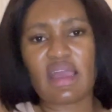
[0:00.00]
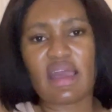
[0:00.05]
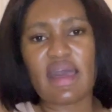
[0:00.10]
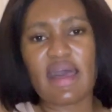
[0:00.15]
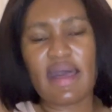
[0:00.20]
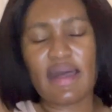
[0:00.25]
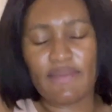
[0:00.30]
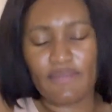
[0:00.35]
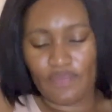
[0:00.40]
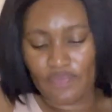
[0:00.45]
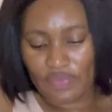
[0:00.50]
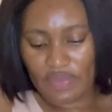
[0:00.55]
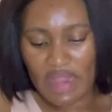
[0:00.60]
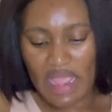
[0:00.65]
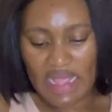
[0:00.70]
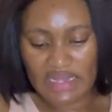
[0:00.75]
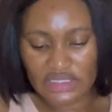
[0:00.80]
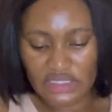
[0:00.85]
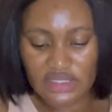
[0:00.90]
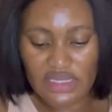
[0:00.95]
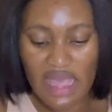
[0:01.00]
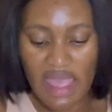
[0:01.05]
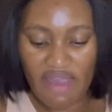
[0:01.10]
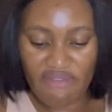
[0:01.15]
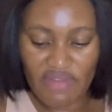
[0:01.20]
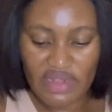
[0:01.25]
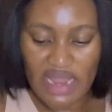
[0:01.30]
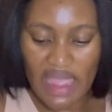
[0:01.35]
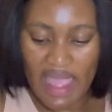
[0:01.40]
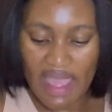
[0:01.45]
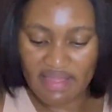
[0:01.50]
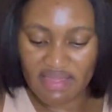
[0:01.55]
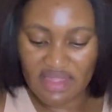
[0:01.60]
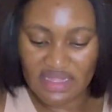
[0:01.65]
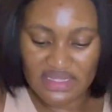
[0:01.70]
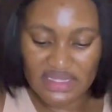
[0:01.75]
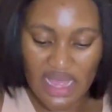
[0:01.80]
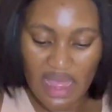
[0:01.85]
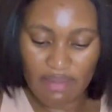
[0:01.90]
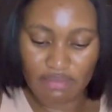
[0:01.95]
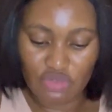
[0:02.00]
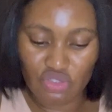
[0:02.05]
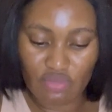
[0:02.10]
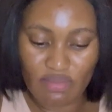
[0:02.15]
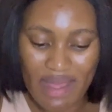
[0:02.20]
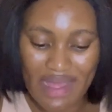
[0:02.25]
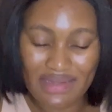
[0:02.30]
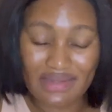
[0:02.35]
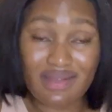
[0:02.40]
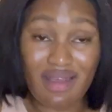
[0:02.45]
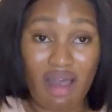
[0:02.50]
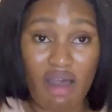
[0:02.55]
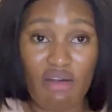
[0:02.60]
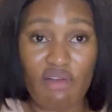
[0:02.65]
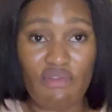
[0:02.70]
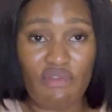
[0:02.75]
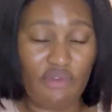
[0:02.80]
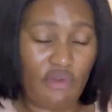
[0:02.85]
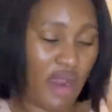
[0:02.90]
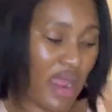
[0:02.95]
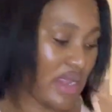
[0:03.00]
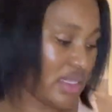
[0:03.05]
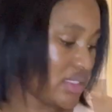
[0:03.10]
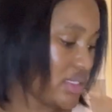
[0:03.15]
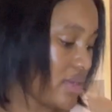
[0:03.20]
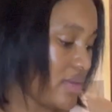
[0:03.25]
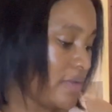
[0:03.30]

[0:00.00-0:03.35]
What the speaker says: I just haven't had the time to myself, right?